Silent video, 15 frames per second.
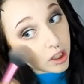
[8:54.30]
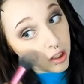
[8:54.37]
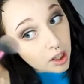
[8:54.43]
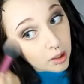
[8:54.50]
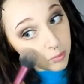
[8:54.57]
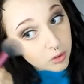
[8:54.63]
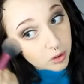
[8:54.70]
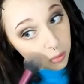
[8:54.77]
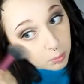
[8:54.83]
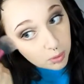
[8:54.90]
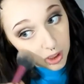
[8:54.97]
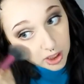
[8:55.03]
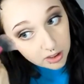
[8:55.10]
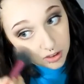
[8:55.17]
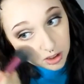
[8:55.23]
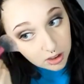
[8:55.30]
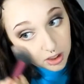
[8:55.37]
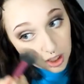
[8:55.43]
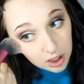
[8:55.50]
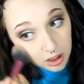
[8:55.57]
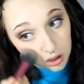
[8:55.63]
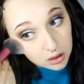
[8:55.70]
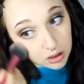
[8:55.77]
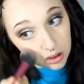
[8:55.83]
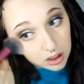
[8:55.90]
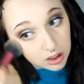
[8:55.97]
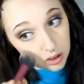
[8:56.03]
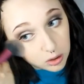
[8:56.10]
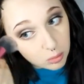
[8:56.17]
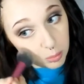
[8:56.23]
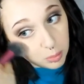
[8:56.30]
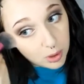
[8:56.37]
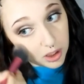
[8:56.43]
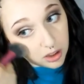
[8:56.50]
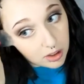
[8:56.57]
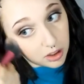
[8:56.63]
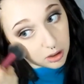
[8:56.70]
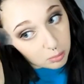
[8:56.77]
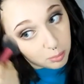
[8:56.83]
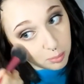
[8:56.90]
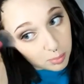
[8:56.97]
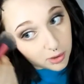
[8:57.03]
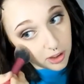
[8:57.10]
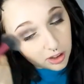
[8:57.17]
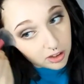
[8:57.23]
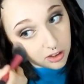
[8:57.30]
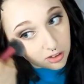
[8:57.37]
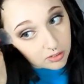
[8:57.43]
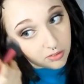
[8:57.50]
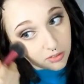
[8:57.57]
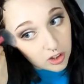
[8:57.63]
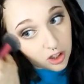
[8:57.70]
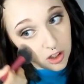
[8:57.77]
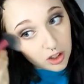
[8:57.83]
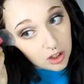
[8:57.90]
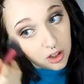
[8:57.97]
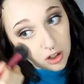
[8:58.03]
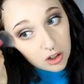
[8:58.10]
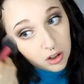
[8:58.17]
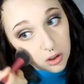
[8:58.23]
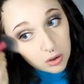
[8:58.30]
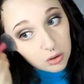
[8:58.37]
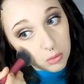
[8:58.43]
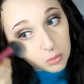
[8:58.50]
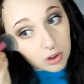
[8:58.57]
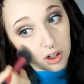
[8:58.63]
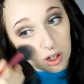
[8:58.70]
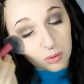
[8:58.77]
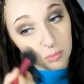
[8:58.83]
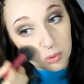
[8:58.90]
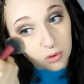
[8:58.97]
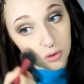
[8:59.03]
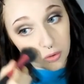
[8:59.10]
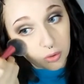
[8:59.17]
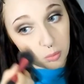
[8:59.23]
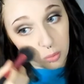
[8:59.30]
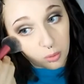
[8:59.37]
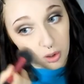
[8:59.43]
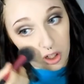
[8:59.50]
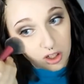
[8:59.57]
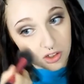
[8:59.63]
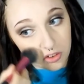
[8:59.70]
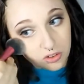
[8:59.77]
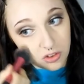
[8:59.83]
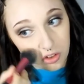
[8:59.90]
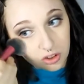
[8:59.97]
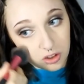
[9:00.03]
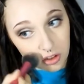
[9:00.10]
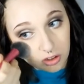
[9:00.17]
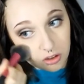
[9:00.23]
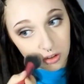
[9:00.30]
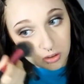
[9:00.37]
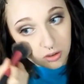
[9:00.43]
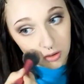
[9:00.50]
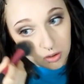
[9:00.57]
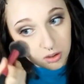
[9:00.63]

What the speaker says: And I'm just placing that a little bit above where I put the bronzer,